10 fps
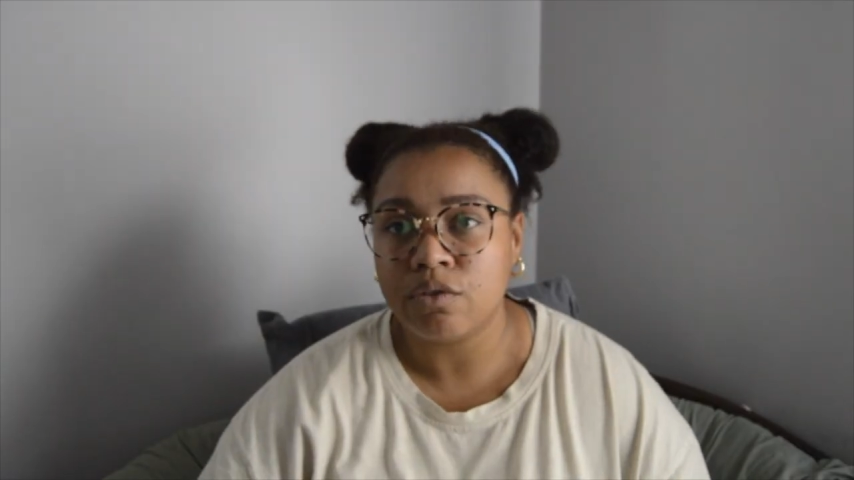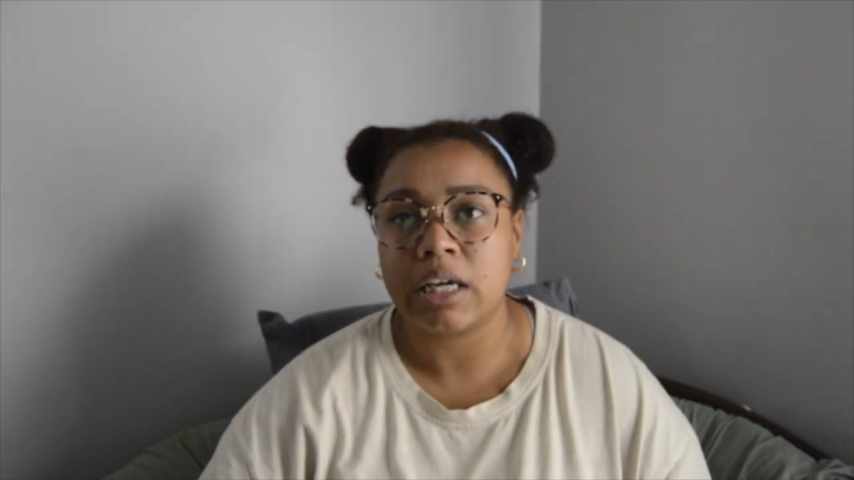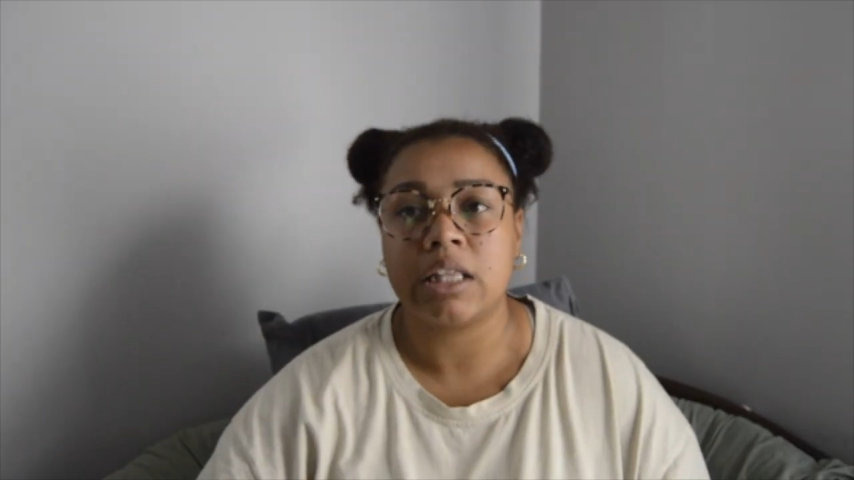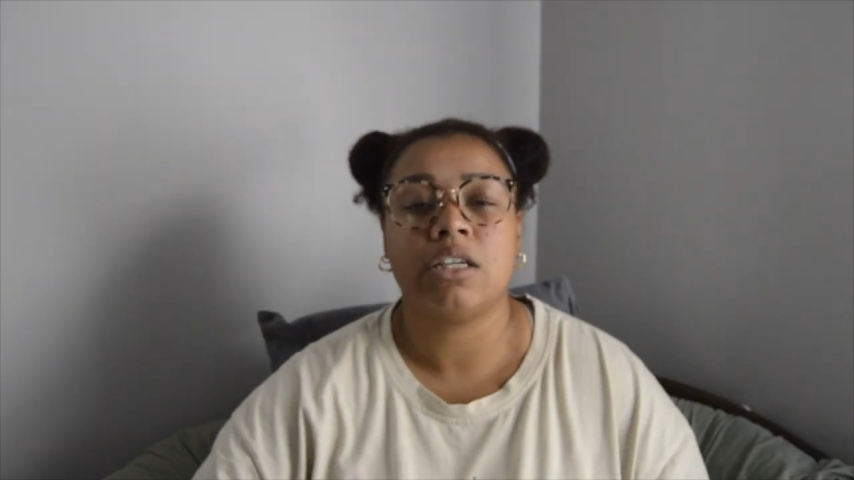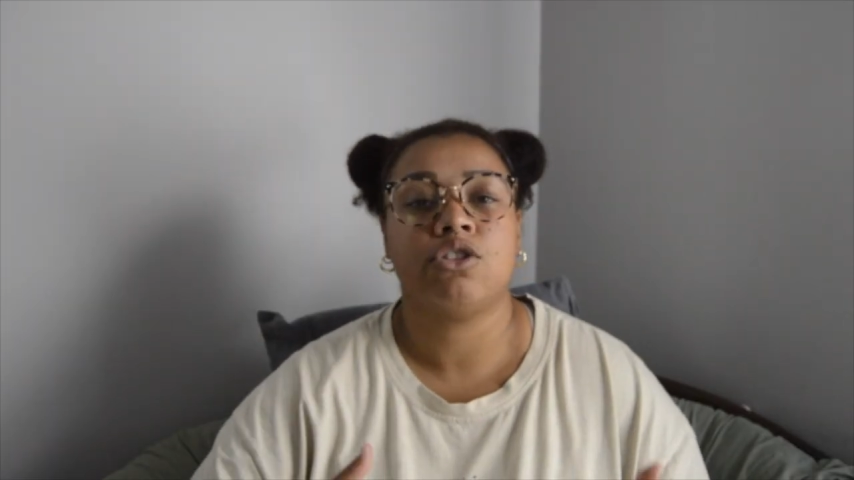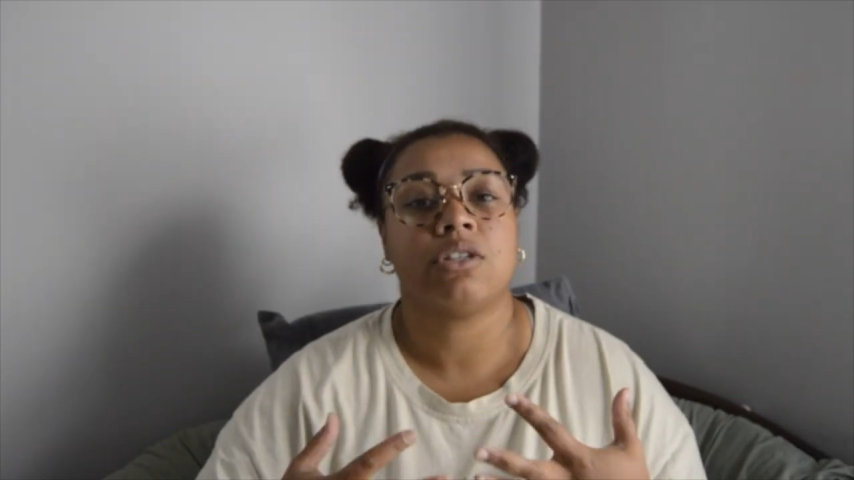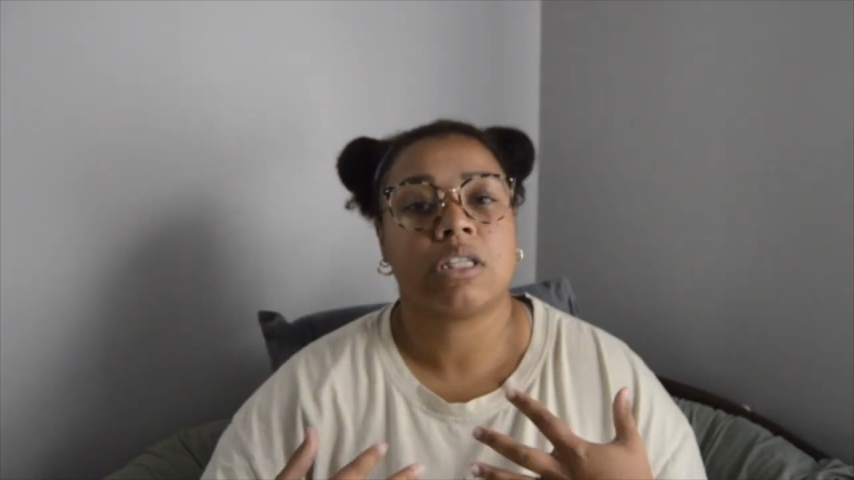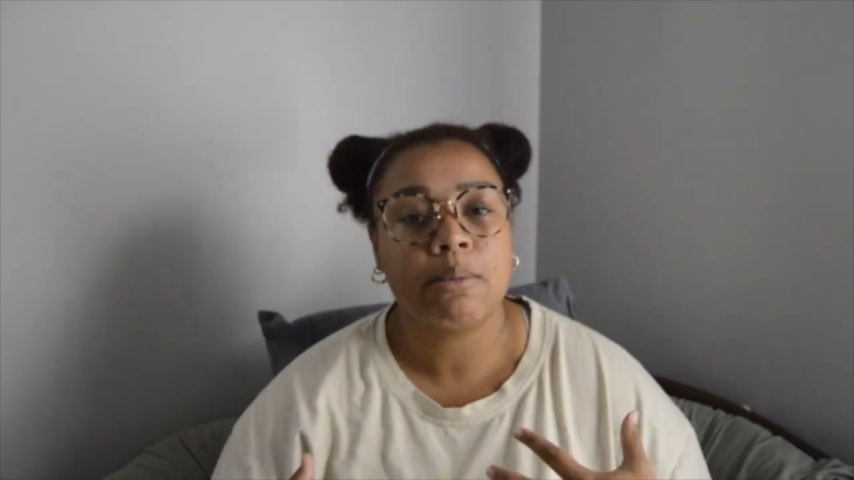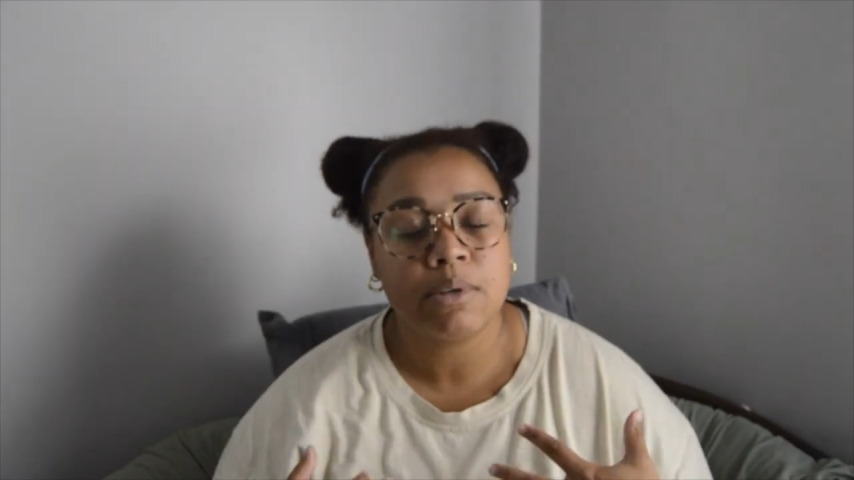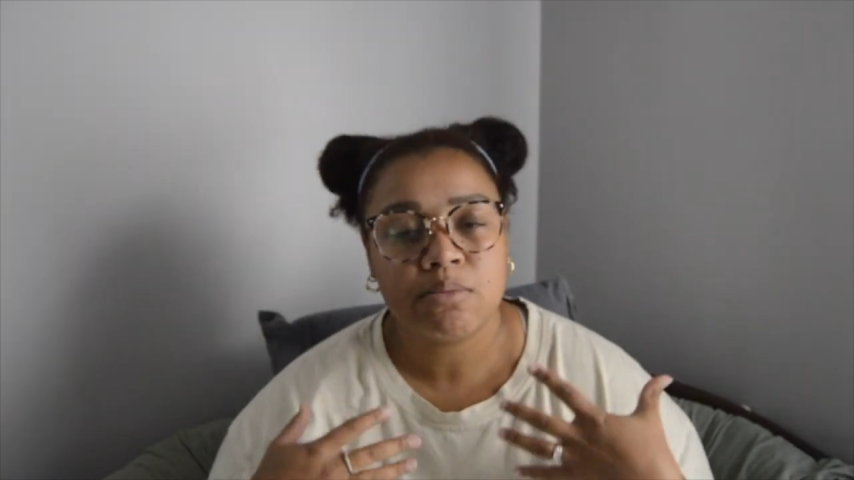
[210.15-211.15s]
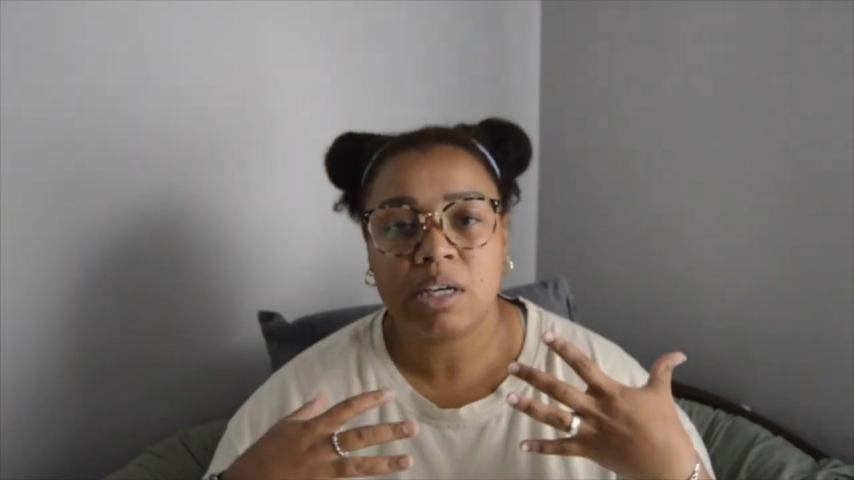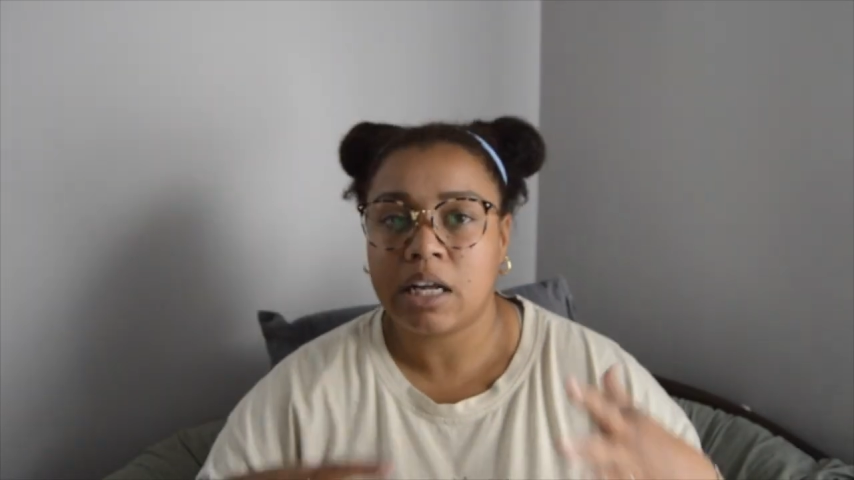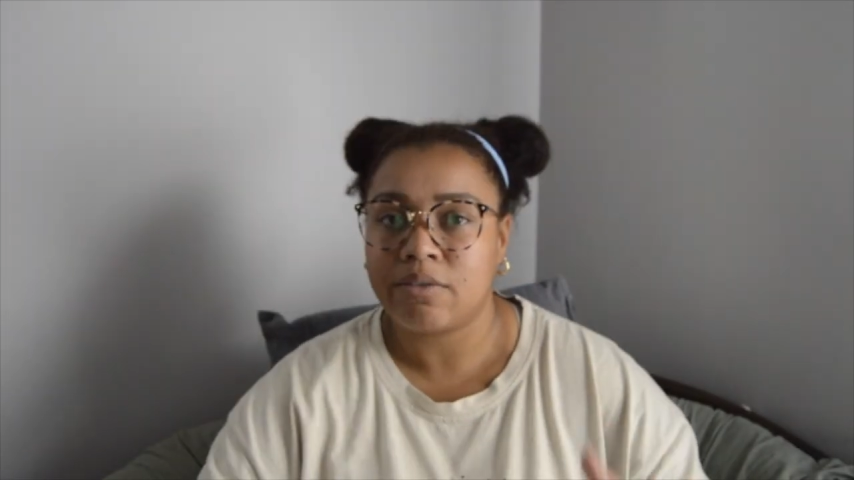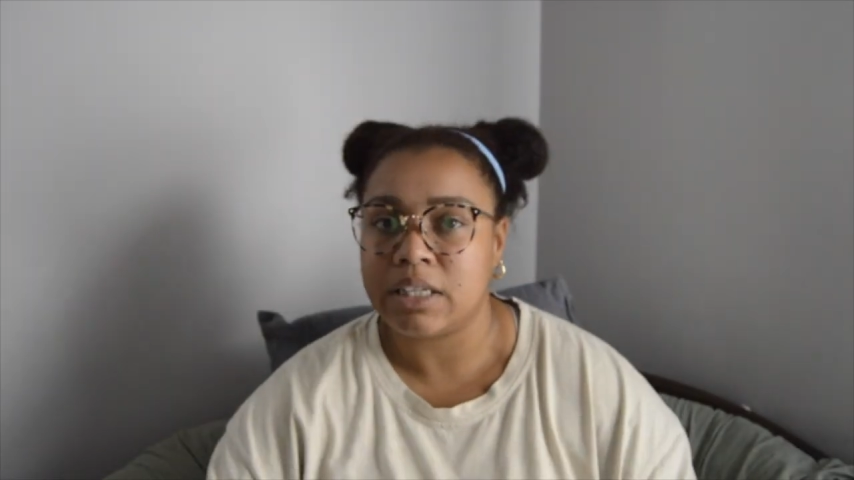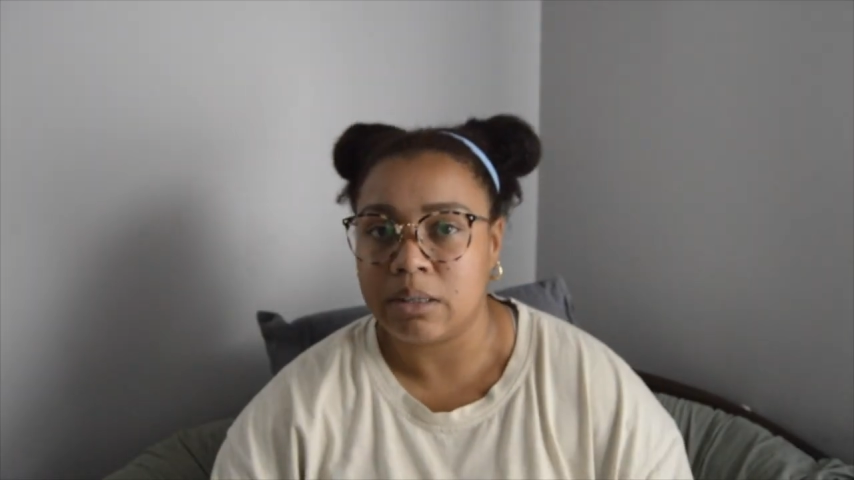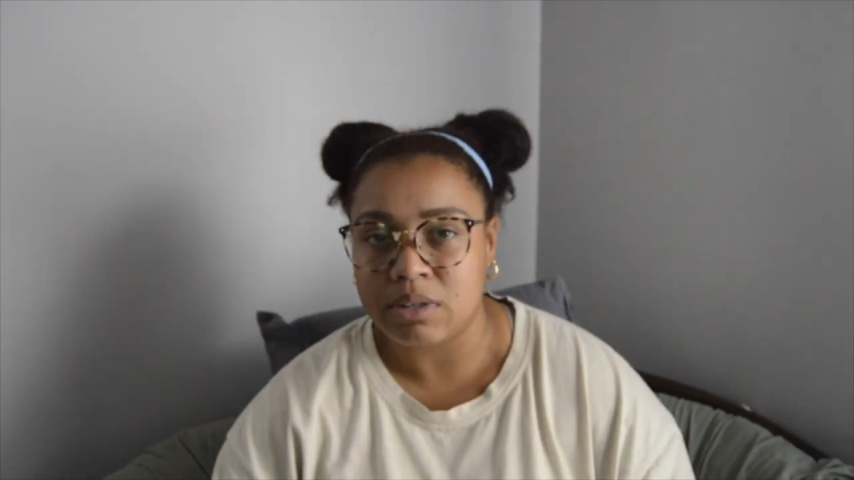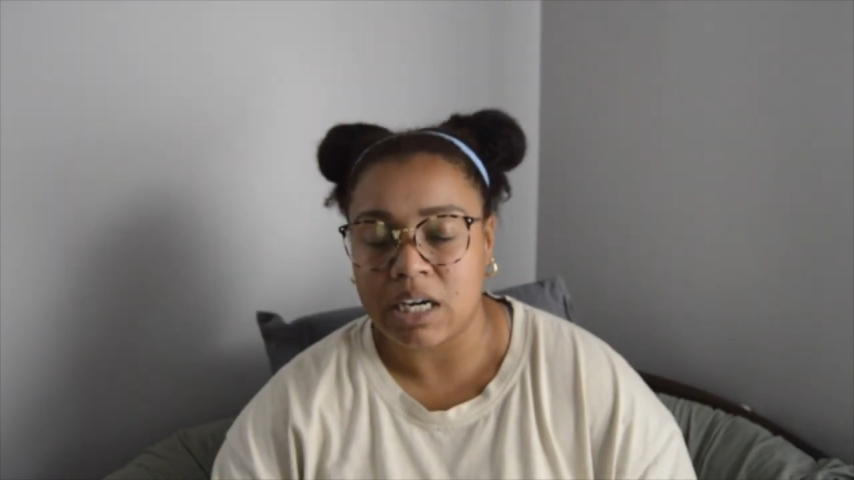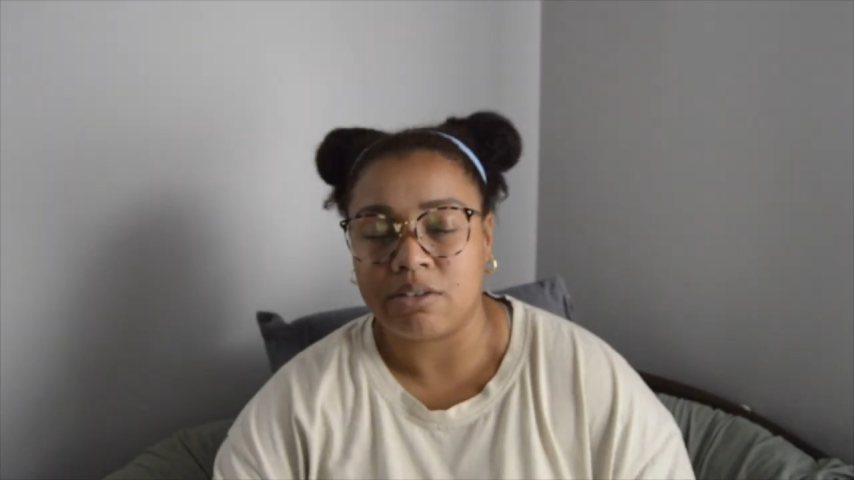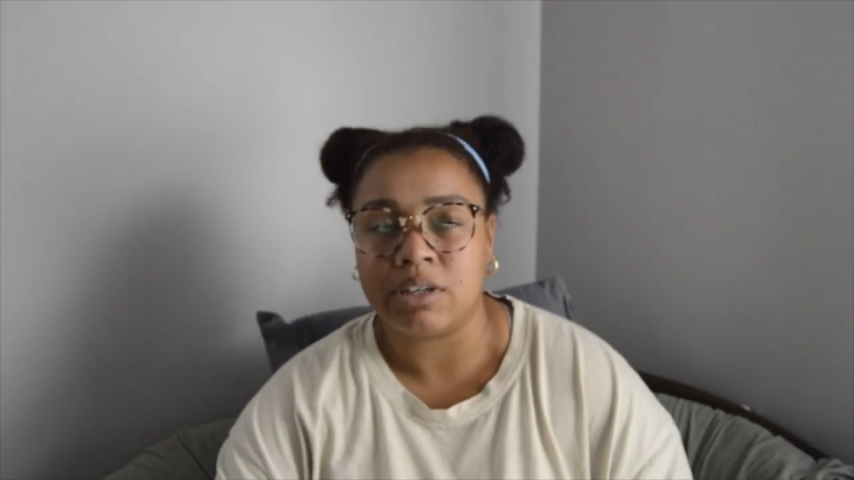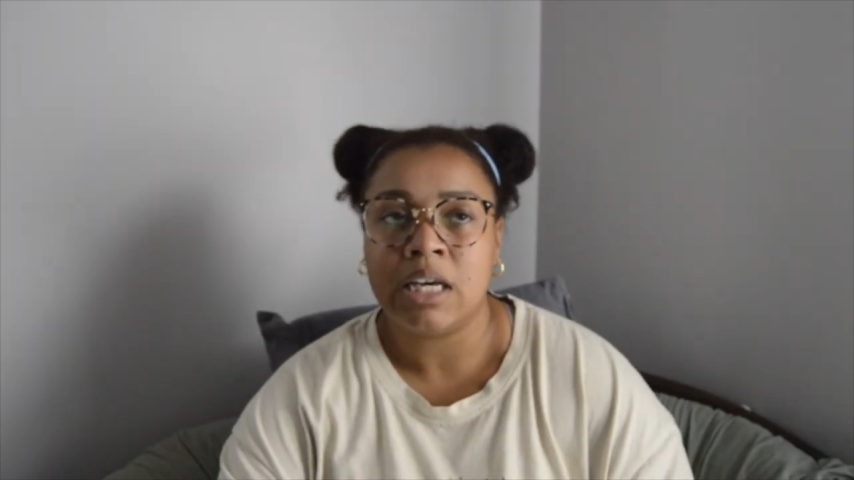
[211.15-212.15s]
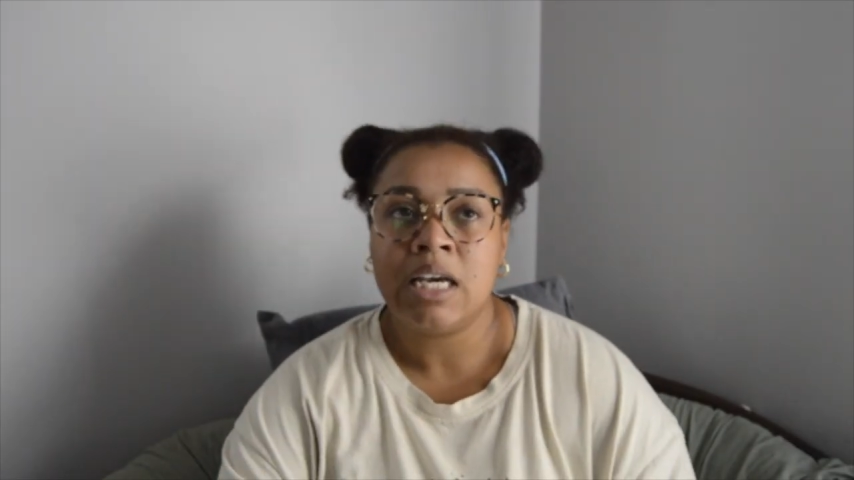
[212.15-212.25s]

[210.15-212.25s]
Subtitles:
Like, things just come to me and I write them down.